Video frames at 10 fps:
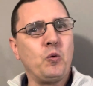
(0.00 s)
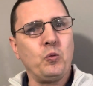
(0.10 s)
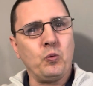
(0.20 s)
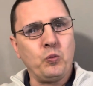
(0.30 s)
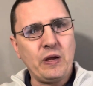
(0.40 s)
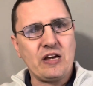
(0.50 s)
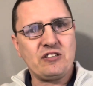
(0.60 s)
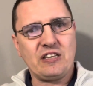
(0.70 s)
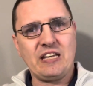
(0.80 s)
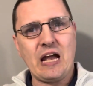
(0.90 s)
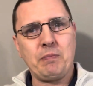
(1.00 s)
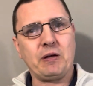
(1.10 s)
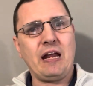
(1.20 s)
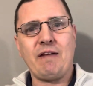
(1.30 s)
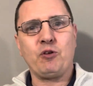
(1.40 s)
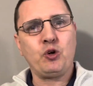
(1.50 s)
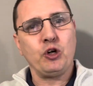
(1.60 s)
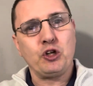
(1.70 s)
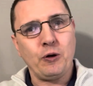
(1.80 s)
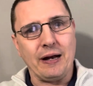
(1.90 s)
we ask that the applicant have
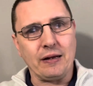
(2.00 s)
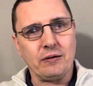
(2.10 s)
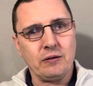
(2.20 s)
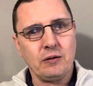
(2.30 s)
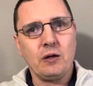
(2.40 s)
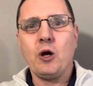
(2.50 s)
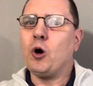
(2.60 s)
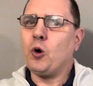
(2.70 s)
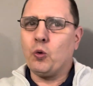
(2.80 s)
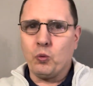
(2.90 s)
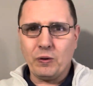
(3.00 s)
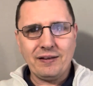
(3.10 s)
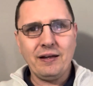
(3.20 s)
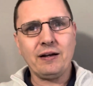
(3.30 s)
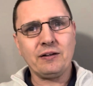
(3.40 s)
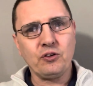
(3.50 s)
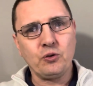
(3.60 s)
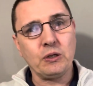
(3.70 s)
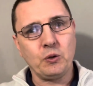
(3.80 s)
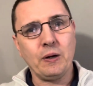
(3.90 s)
good credit. What the heck does
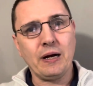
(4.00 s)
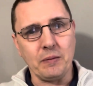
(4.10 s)
good credit